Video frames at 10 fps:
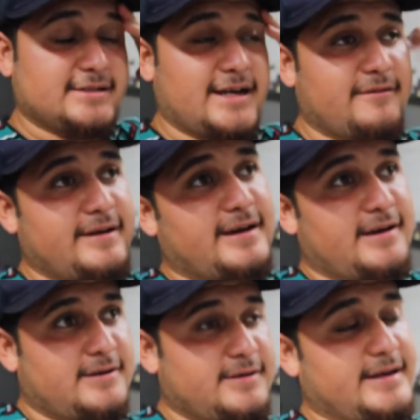outside right
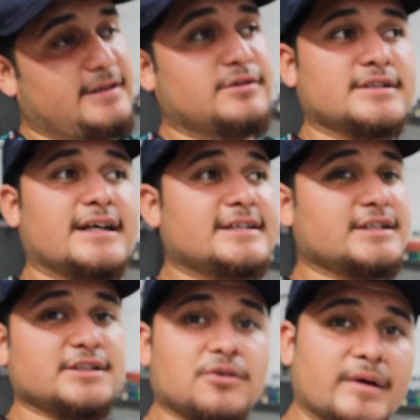now and those guys are
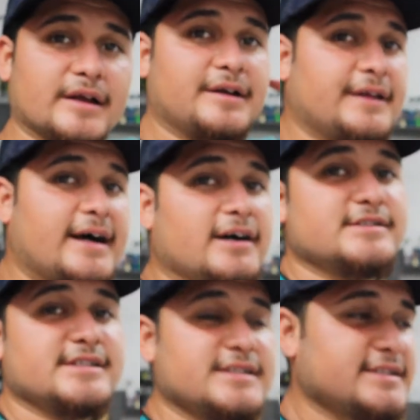still working on the
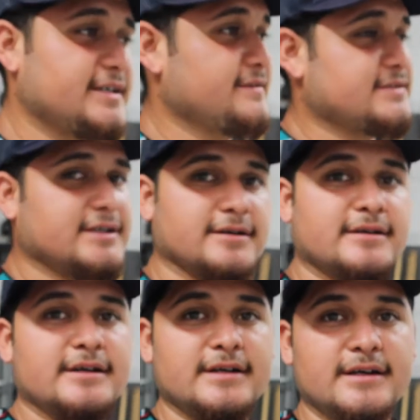houses and stuff.
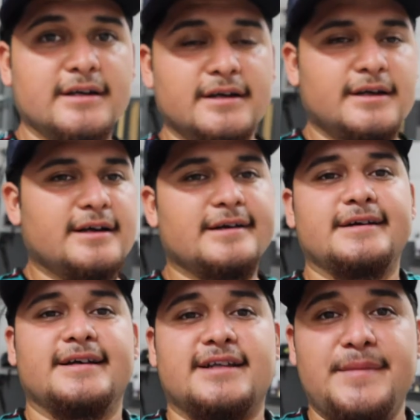So
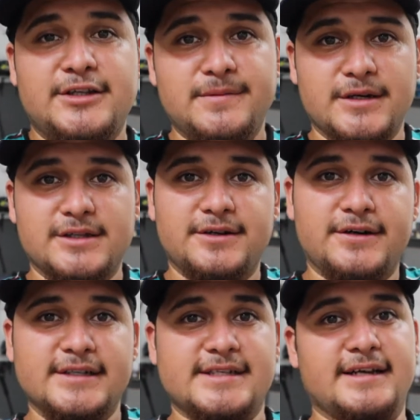there's gonna be too much
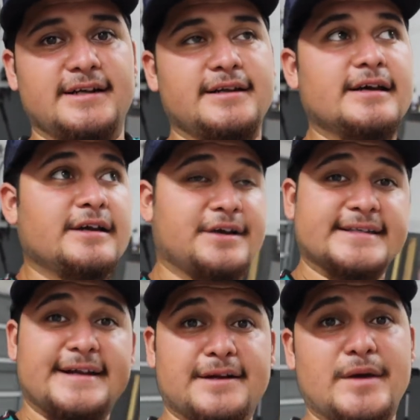noise and you
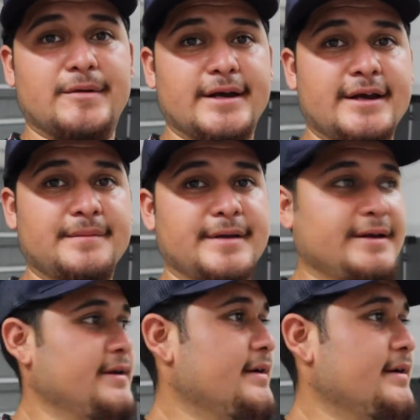guys are not gonna be able to hear me.